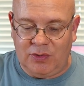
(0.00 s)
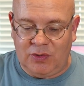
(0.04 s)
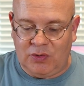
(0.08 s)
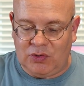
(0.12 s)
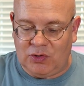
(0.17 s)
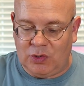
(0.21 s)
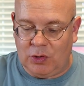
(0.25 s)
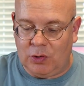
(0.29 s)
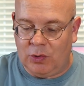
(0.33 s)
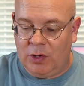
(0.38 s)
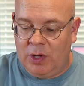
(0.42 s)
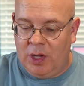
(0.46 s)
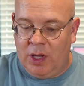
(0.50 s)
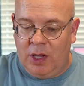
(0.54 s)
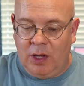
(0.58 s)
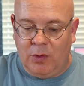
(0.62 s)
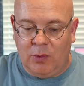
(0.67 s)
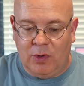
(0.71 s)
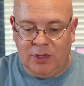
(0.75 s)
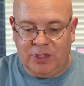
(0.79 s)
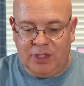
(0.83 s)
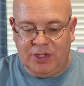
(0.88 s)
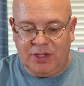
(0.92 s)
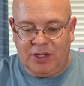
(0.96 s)
So
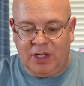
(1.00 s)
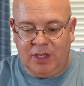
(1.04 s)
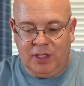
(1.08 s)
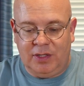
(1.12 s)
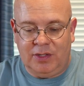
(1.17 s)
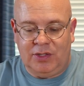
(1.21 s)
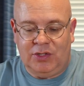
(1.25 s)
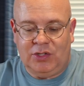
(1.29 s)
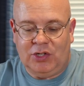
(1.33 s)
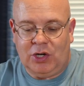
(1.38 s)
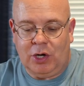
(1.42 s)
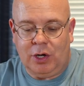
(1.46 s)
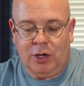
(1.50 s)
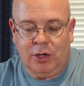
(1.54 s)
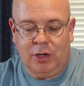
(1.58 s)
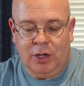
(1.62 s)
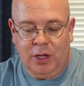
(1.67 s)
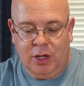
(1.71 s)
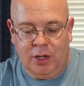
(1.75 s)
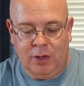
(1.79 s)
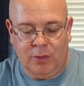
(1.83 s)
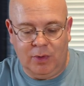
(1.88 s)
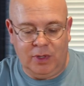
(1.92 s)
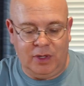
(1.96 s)
we're just gonna start
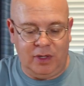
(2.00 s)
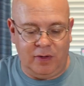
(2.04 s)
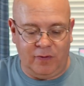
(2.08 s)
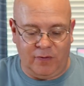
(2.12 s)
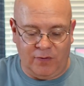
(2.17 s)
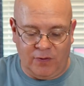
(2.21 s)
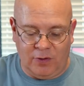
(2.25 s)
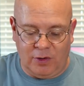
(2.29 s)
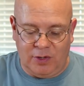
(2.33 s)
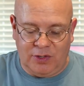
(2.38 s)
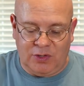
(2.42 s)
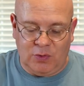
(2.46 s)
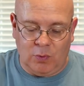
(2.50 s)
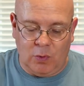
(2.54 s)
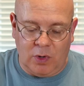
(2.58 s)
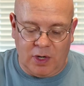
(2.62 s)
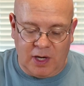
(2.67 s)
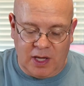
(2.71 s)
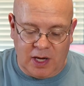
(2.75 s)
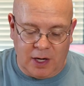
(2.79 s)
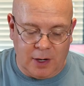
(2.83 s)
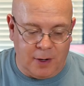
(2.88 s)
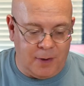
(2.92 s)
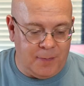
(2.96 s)
with the first one
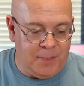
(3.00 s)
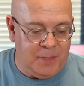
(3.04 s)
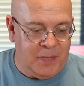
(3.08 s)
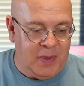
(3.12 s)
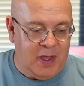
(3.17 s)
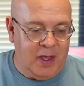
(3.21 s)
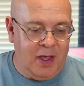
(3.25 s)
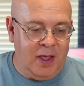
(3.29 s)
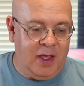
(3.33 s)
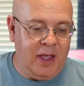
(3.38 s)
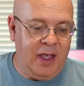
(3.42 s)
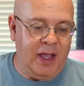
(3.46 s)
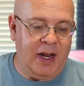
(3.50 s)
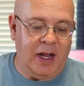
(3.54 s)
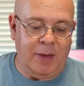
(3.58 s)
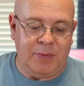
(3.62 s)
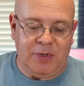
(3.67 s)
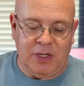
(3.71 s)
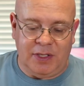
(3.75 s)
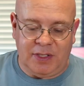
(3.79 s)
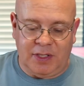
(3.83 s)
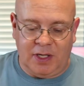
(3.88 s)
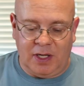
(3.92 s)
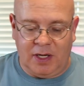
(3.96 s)
here, and I'm
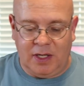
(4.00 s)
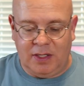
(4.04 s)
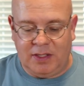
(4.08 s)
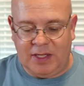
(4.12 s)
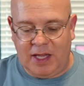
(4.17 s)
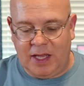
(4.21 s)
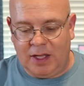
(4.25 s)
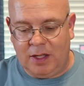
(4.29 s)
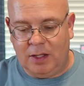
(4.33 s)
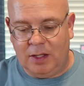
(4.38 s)
just gonna take